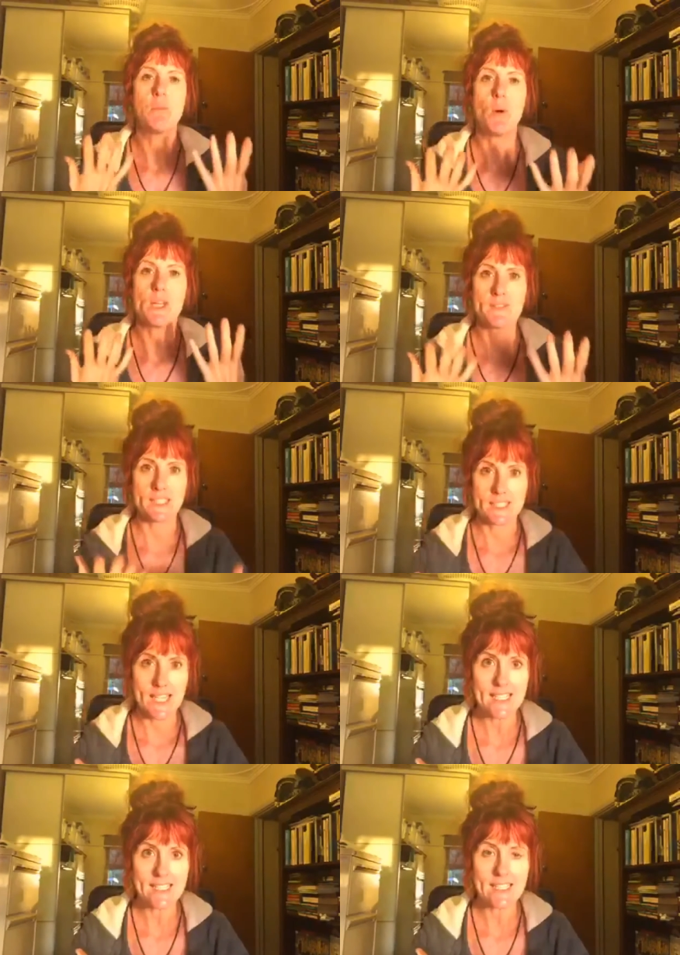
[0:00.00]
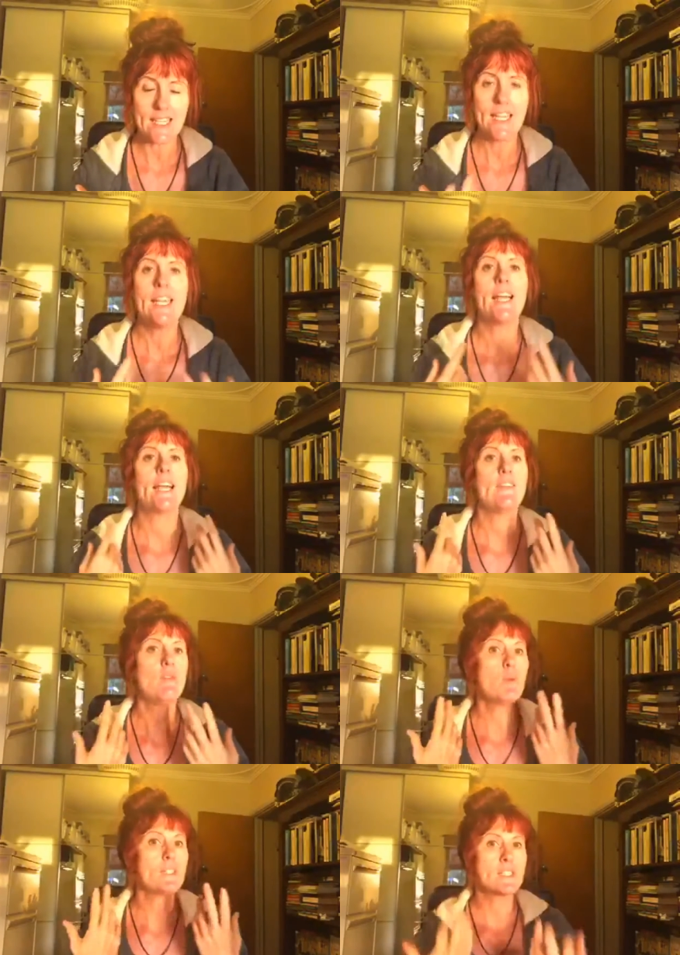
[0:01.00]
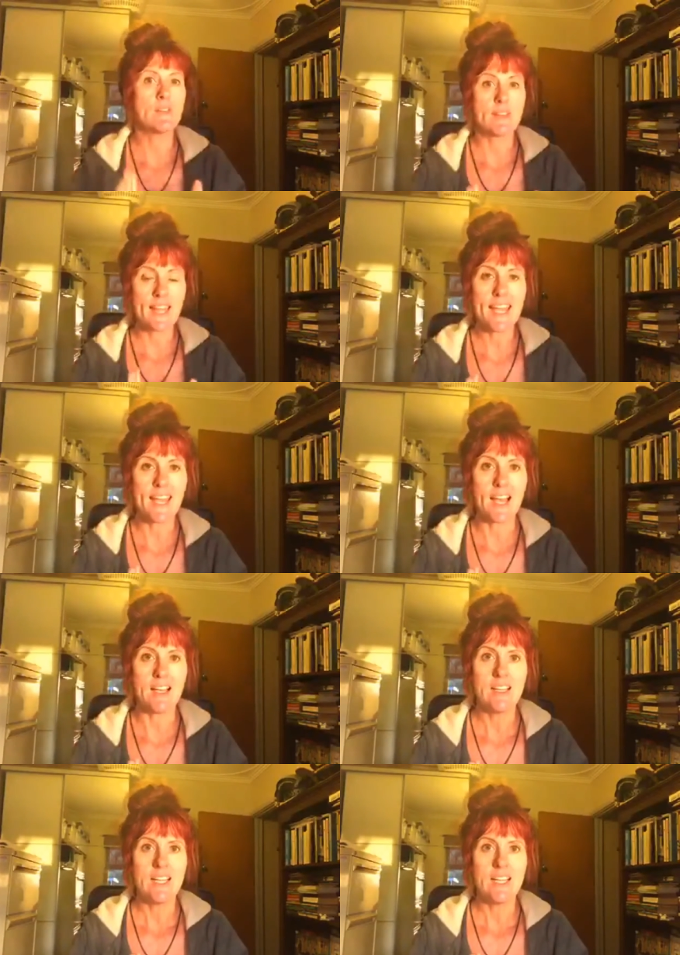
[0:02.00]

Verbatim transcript: point of success. And even once you're there,